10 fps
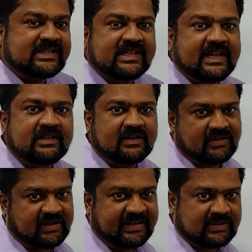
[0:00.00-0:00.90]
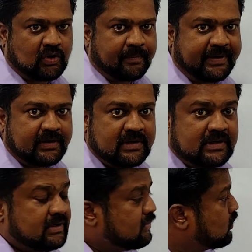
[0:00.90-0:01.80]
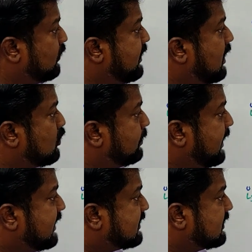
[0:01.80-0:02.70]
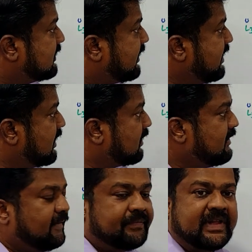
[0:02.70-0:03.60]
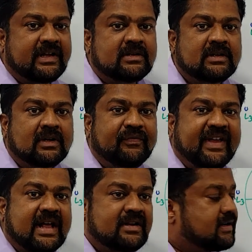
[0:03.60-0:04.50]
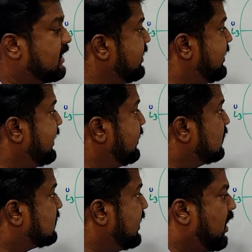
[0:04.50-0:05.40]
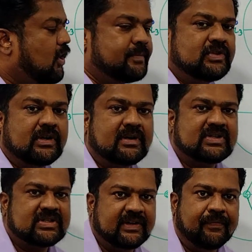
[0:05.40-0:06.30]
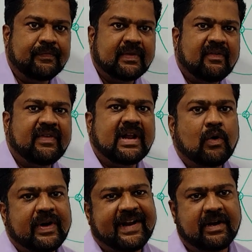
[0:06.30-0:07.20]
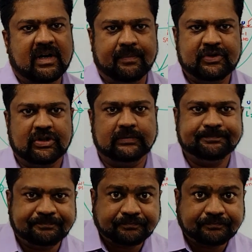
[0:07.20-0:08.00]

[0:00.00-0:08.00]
less than this orbit. So we have to place here. Then we can continuously observe Sun without interruption.